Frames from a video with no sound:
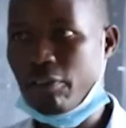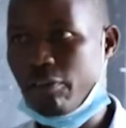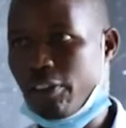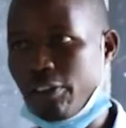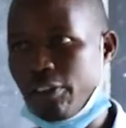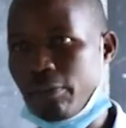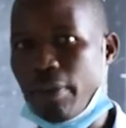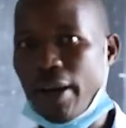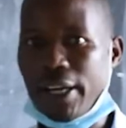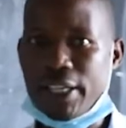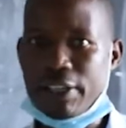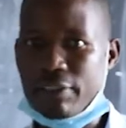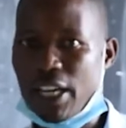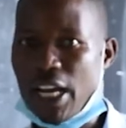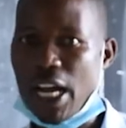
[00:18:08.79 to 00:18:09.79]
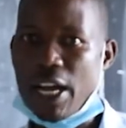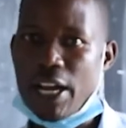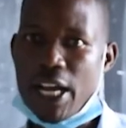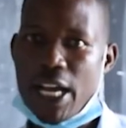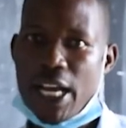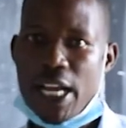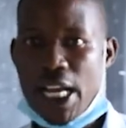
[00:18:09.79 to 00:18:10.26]

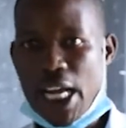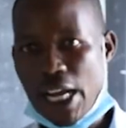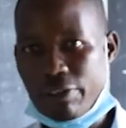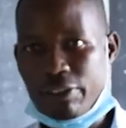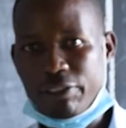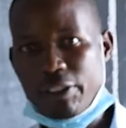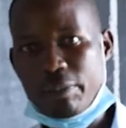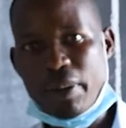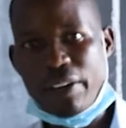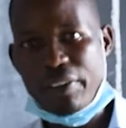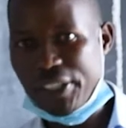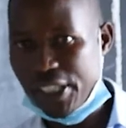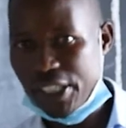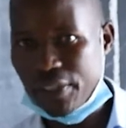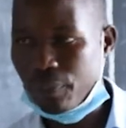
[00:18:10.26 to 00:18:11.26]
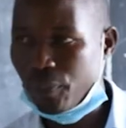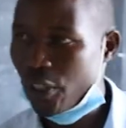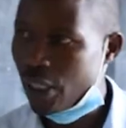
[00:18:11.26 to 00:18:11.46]
viviparity.